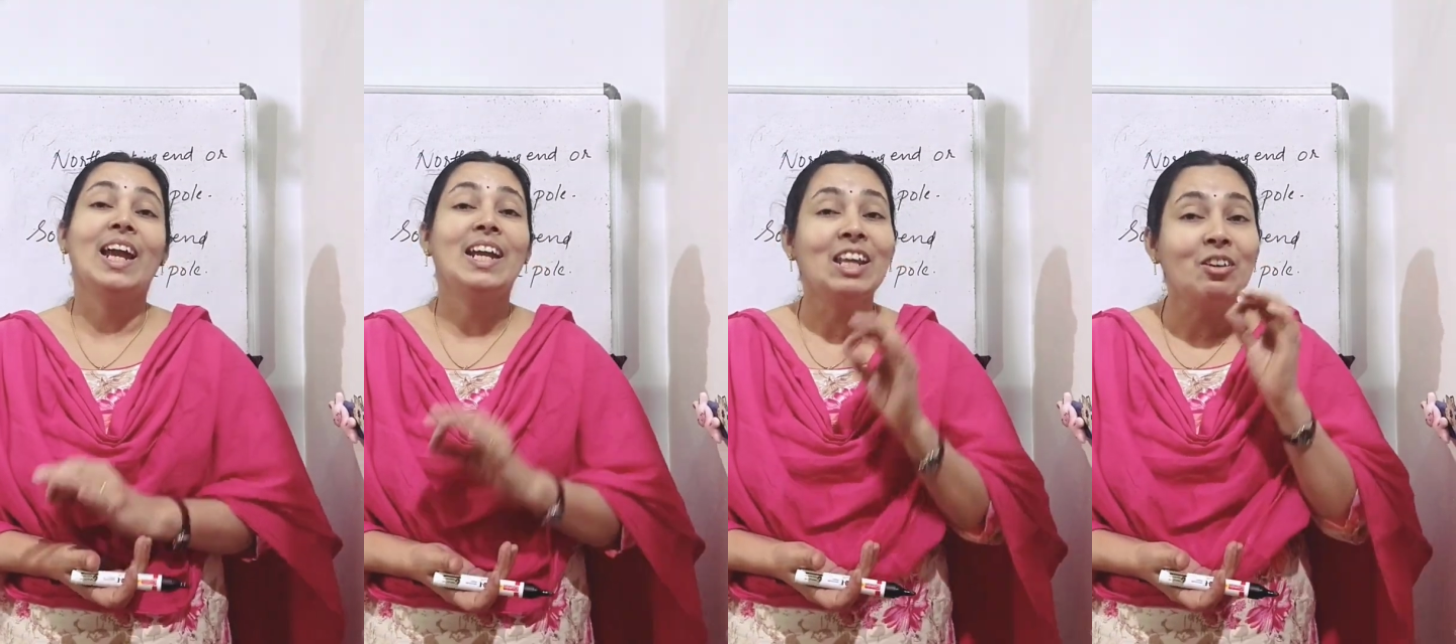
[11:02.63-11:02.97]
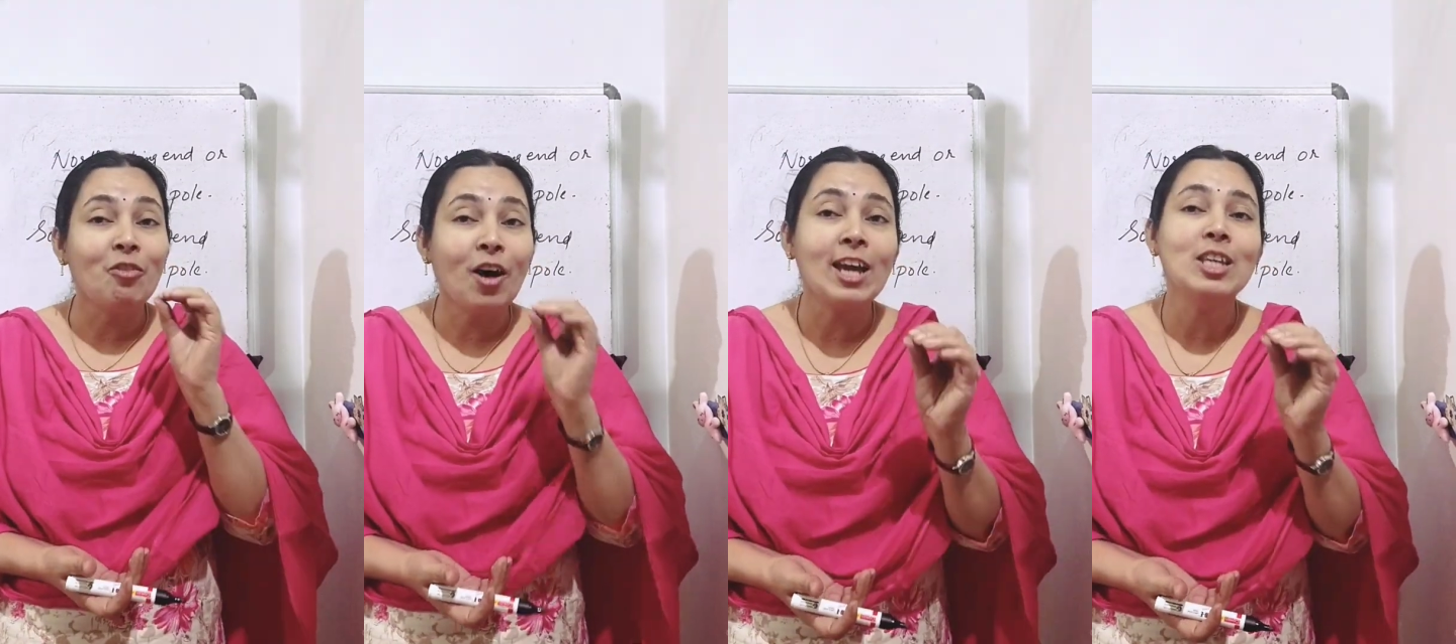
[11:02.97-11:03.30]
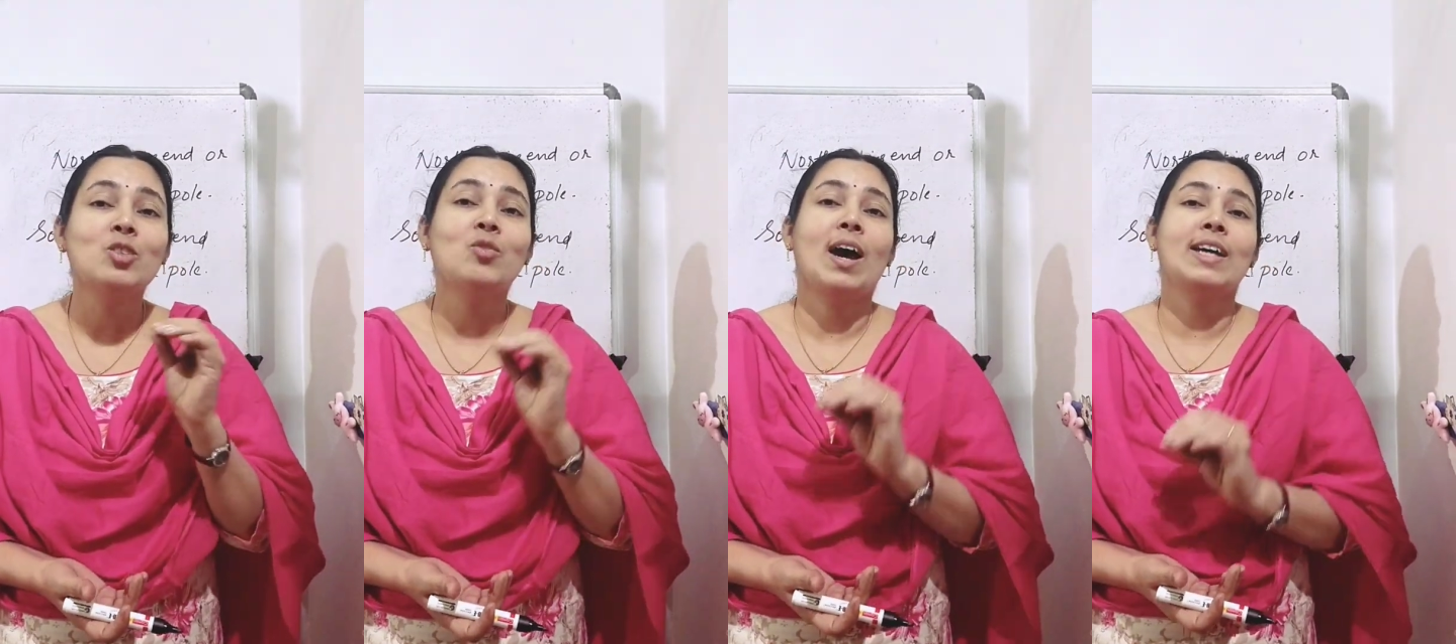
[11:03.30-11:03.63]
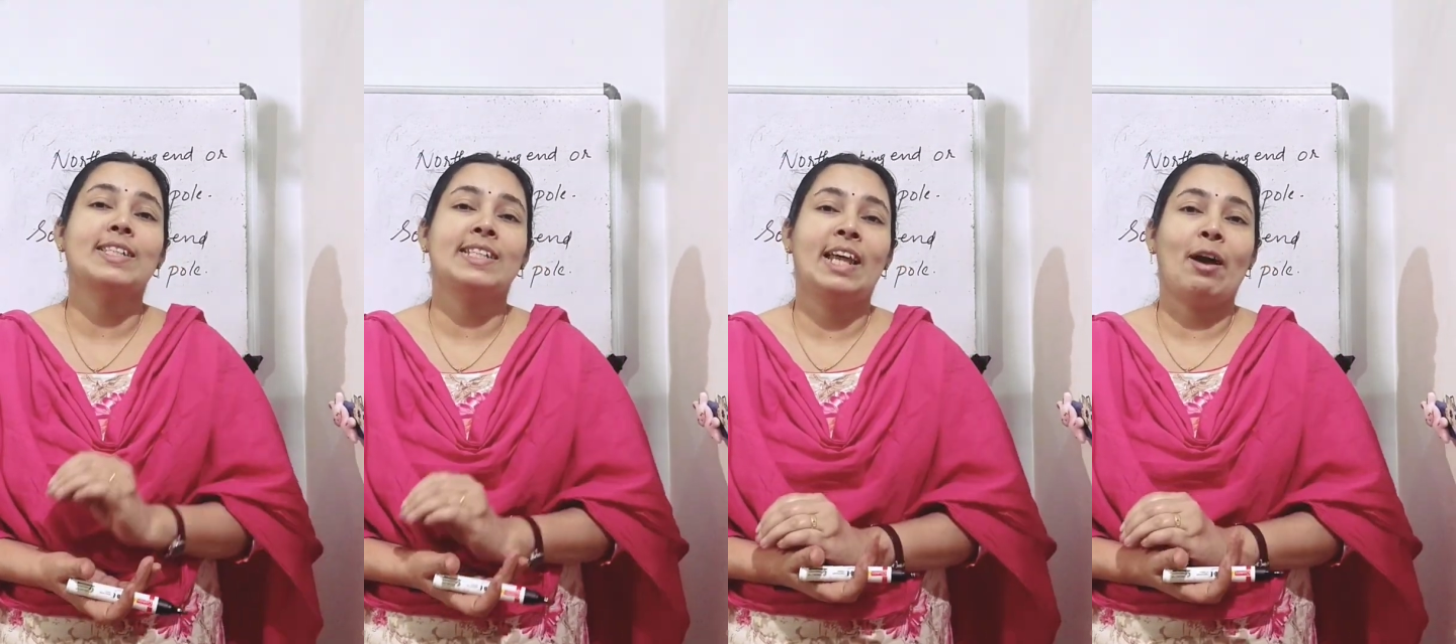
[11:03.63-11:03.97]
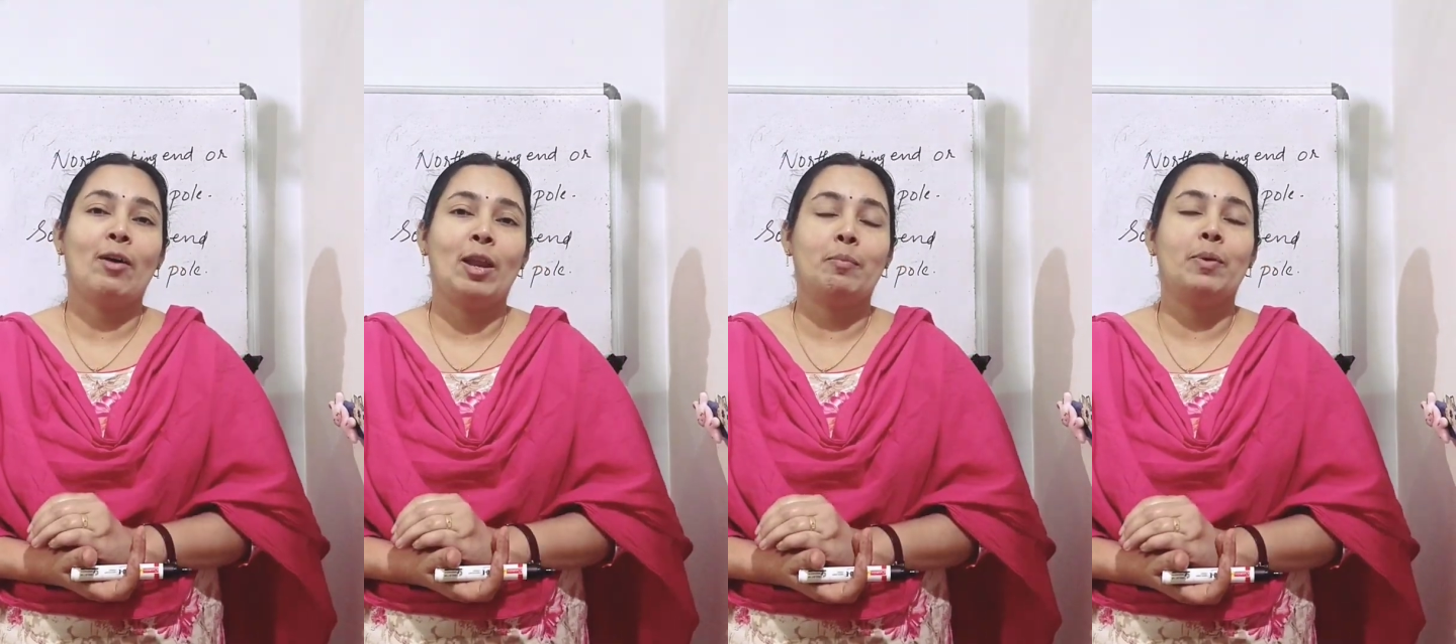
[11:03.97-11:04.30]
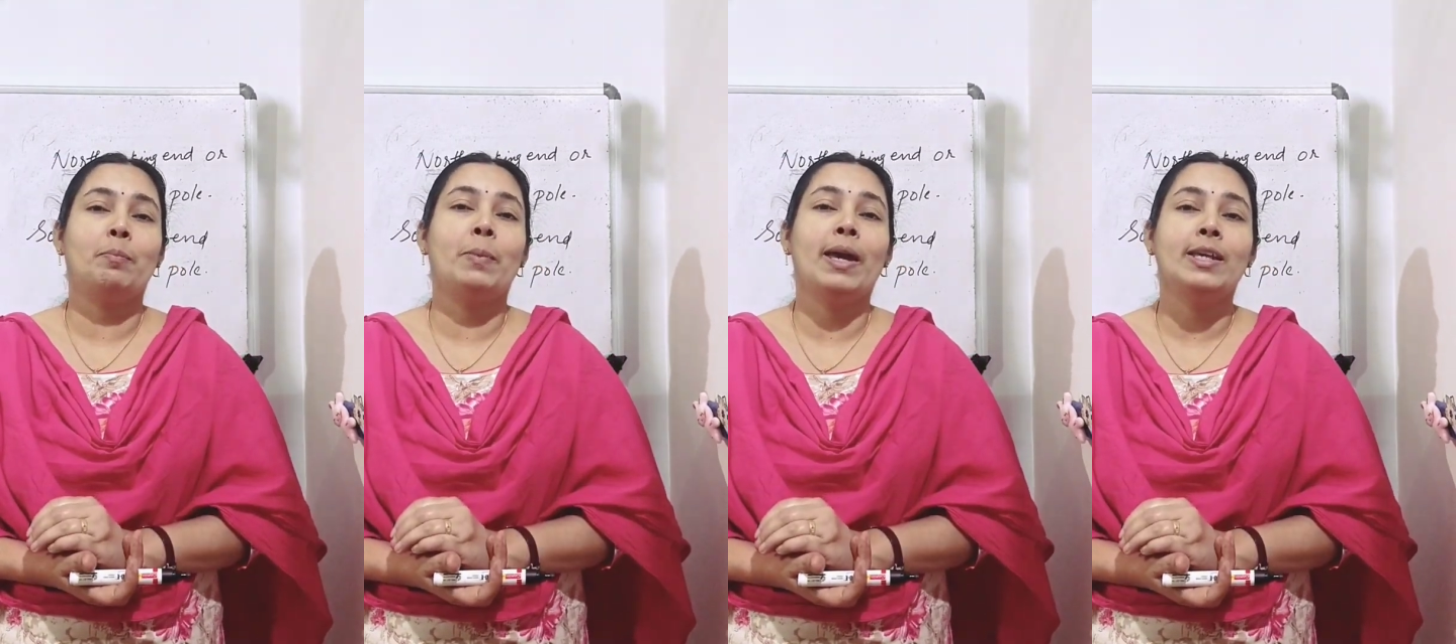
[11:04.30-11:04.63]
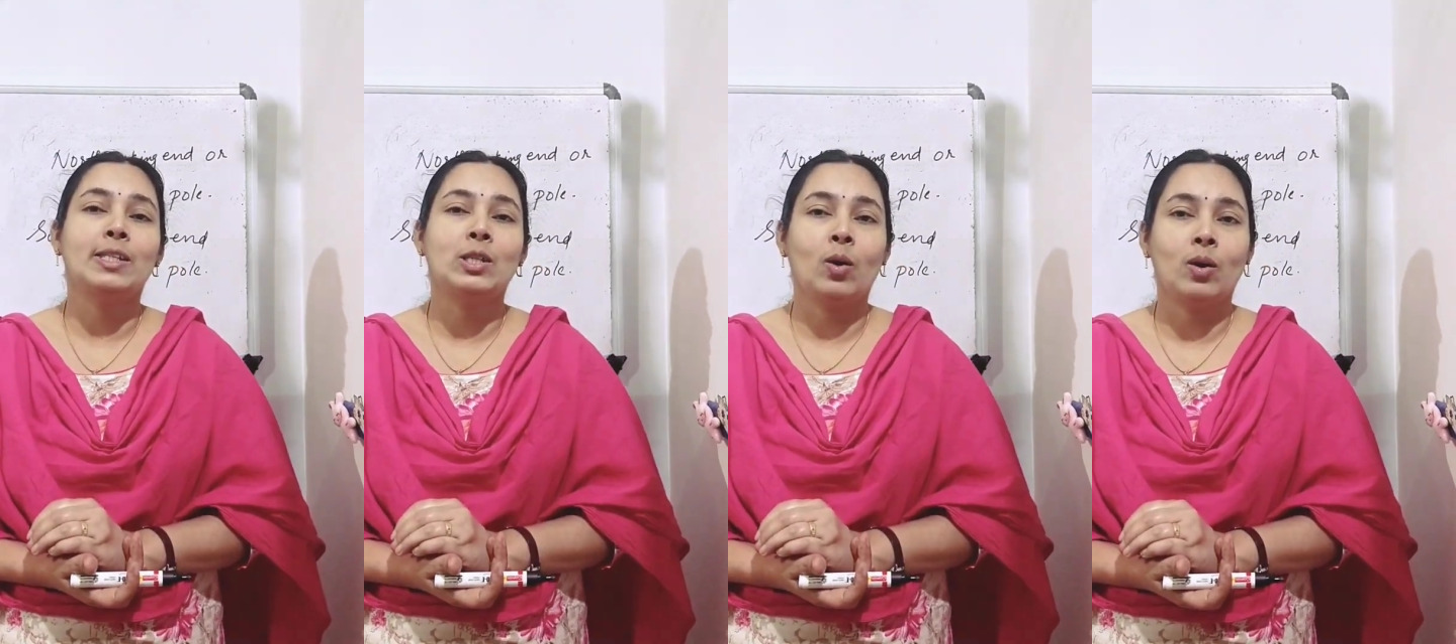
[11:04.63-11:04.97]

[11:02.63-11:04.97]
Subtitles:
a device was developed based